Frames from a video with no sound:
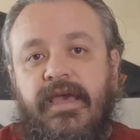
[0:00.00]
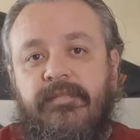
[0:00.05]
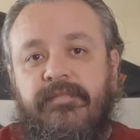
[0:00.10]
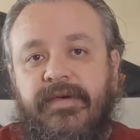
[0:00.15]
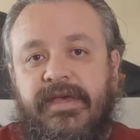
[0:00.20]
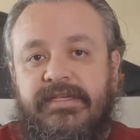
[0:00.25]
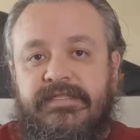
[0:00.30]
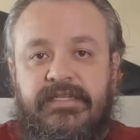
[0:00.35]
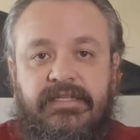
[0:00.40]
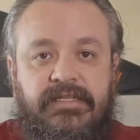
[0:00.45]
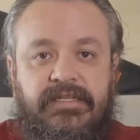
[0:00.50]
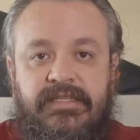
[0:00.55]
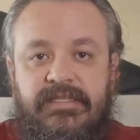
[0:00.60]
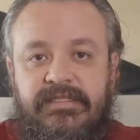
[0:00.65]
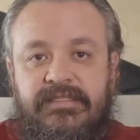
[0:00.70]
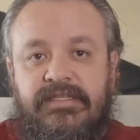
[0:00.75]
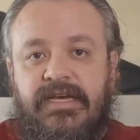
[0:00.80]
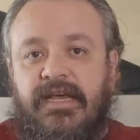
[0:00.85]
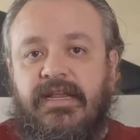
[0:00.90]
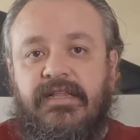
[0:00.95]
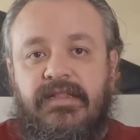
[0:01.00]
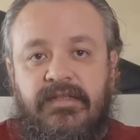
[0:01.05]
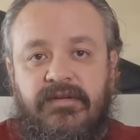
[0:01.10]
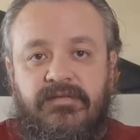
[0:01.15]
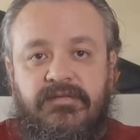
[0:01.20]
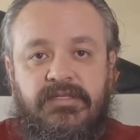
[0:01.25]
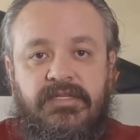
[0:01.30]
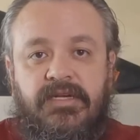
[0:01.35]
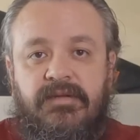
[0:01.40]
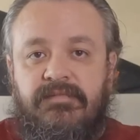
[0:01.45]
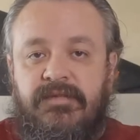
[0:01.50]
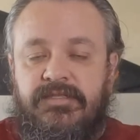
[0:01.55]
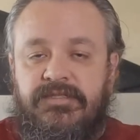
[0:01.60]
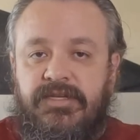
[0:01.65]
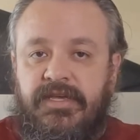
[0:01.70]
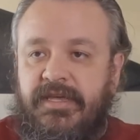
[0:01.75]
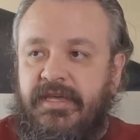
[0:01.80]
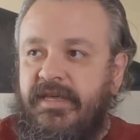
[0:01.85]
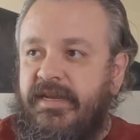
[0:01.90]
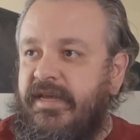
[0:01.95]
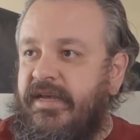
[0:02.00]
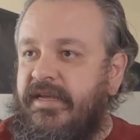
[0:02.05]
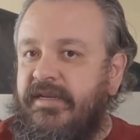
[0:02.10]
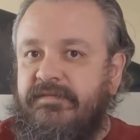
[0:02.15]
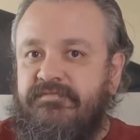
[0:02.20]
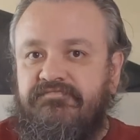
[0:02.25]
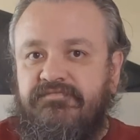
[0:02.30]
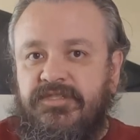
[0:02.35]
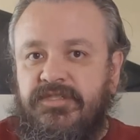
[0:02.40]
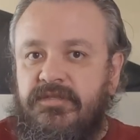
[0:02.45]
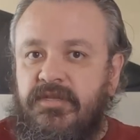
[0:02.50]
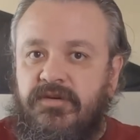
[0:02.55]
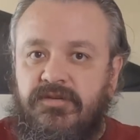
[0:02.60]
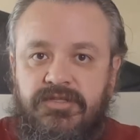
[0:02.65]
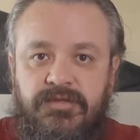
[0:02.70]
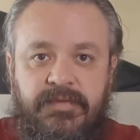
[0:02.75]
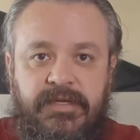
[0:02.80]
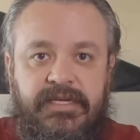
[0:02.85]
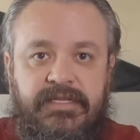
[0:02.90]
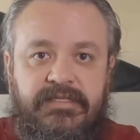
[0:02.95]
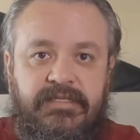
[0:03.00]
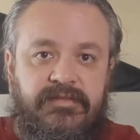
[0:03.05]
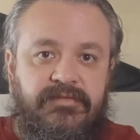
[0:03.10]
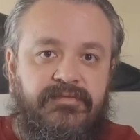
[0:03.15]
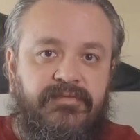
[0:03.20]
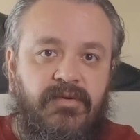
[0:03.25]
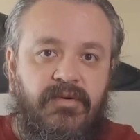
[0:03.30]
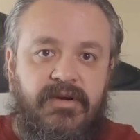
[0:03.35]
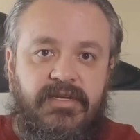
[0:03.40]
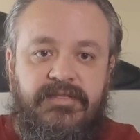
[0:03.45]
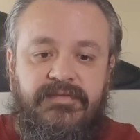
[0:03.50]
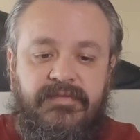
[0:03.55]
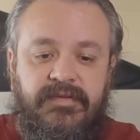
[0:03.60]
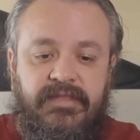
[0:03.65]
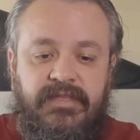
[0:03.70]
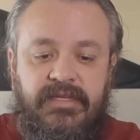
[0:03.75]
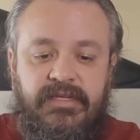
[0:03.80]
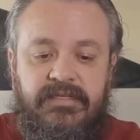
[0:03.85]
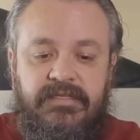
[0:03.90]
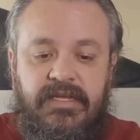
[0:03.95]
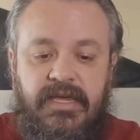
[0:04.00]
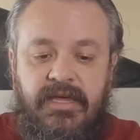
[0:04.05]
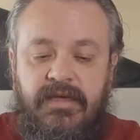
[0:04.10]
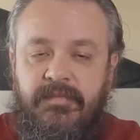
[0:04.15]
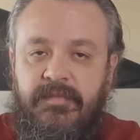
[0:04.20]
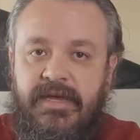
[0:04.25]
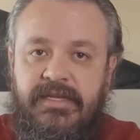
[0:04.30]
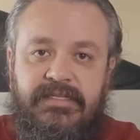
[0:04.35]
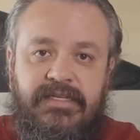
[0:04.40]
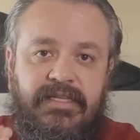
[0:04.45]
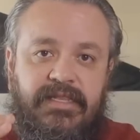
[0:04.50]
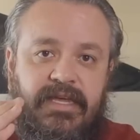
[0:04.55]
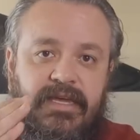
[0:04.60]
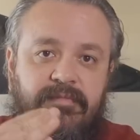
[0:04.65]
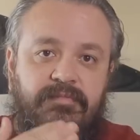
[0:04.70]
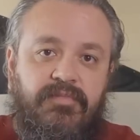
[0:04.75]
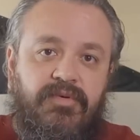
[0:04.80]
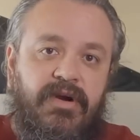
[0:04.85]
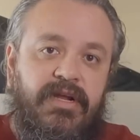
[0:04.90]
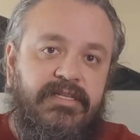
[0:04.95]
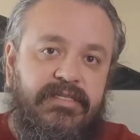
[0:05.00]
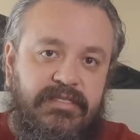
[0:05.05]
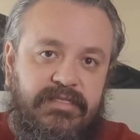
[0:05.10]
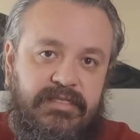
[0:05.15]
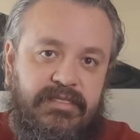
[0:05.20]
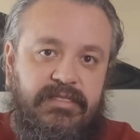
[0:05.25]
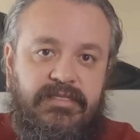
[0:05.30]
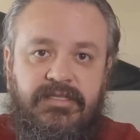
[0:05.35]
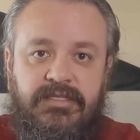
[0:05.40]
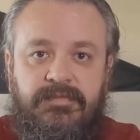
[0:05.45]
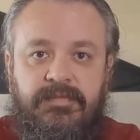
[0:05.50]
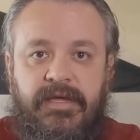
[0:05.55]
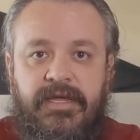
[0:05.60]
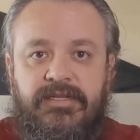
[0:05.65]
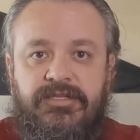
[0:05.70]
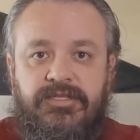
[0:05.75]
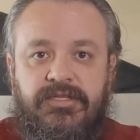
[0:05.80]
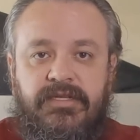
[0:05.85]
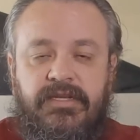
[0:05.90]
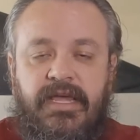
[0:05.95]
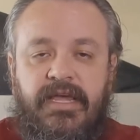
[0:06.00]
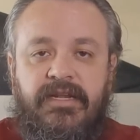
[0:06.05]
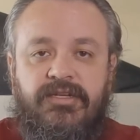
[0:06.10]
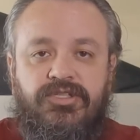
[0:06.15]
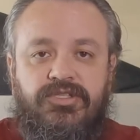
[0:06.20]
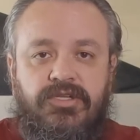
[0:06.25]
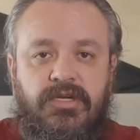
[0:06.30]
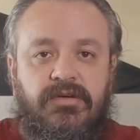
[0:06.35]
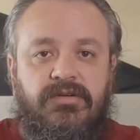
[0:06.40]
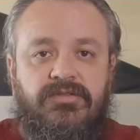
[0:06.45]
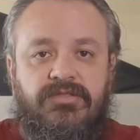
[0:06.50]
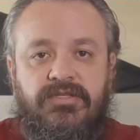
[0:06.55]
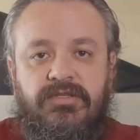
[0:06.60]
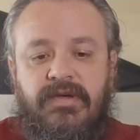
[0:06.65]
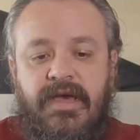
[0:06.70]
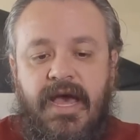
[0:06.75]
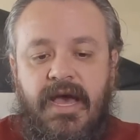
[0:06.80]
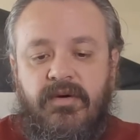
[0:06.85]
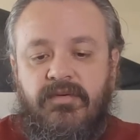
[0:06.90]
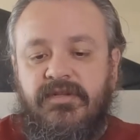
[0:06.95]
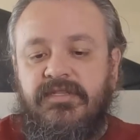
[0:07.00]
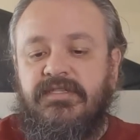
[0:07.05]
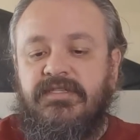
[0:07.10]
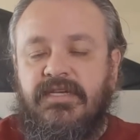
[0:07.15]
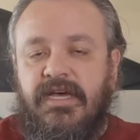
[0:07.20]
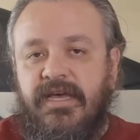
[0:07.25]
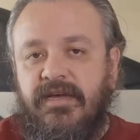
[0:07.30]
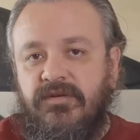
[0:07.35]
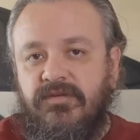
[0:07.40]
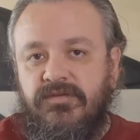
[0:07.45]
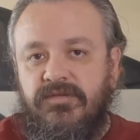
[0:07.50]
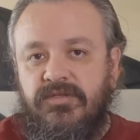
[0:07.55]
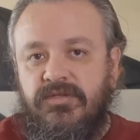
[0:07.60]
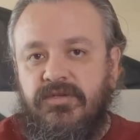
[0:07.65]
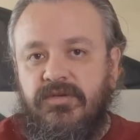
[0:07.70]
and basically this tiny little jump that you hit at slow speeds in the 40s, 50s basically compresses the suspension and shows you how it cycles